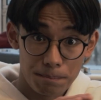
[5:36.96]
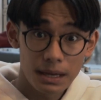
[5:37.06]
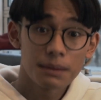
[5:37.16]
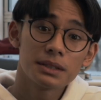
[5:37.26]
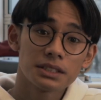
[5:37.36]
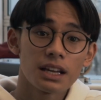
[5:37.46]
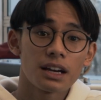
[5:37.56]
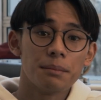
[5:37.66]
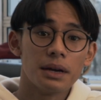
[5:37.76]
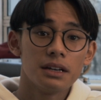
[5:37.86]
big mistake
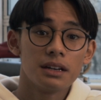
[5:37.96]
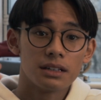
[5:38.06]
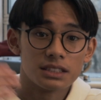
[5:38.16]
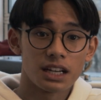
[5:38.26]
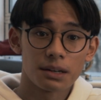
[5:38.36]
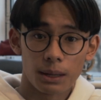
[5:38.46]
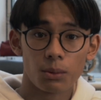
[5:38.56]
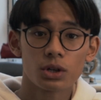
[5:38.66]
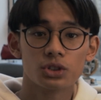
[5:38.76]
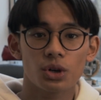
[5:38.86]
I made in designing my
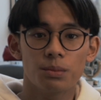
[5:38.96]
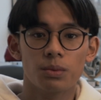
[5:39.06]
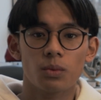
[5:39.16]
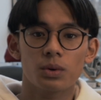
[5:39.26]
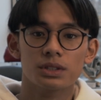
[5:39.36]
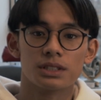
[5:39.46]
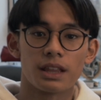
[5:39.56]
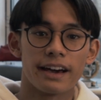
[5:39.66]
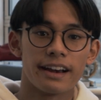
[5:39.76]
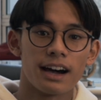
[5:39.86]
wardrobe was
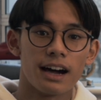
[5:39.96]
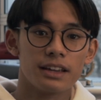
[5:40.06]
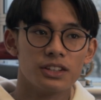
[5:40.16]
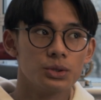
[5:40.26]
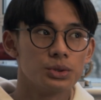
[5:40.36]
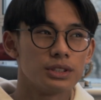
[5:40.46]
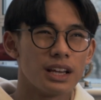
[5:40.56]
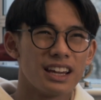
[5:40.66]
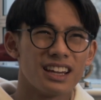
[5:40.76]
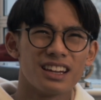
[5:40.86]
that I
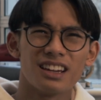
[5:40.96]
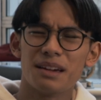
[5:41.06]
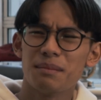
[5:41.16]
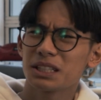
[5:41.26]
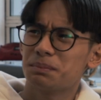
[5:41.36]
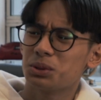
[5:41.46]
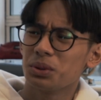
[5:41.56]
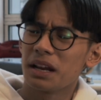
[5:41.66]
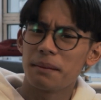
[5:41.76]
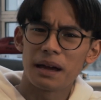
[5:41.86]
used a mix
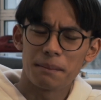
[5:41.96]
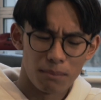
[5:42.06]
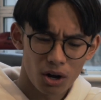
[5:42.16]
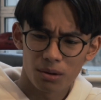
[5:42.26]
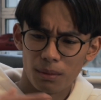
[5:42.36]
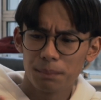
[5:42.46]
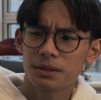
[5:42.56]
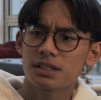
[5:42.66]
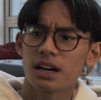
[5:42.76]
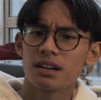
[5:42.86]
between a bottom-up
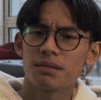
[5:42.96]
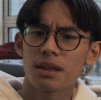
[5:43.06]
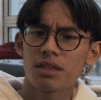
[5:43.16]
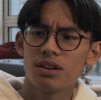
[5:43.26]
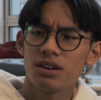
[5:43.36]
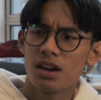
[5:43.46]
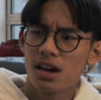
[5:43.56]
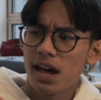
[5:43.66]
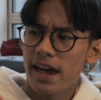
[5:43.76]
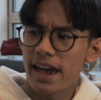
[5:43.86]
design method
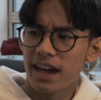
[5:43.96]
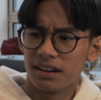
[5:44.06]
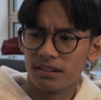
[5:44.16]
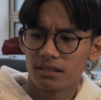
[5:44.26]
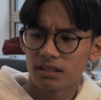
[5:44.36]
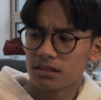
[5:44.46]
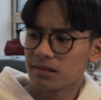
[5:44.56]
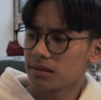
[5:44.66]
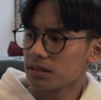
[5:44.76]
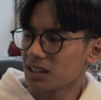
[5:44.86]
and
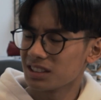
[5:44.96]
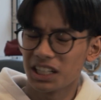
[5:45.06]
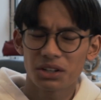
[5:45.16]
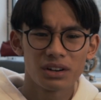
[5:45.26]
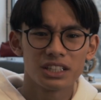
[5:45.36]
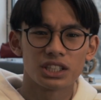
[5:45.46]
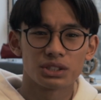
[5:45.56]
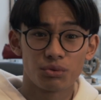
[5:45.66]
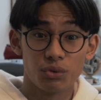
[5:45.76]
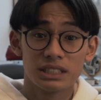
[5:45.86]
generally
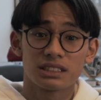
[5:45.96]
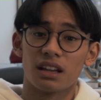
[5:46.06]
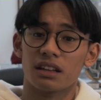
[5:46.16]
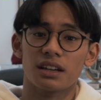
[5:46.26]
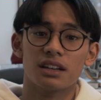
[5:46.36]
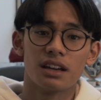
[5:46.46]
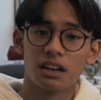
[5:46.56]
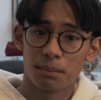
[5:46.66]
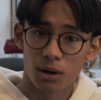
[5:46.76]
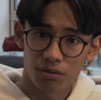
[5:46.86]
just freestyling it
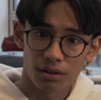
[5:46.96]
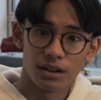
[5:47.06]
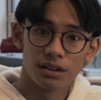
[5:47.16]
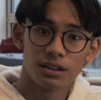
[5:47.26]
in a part file.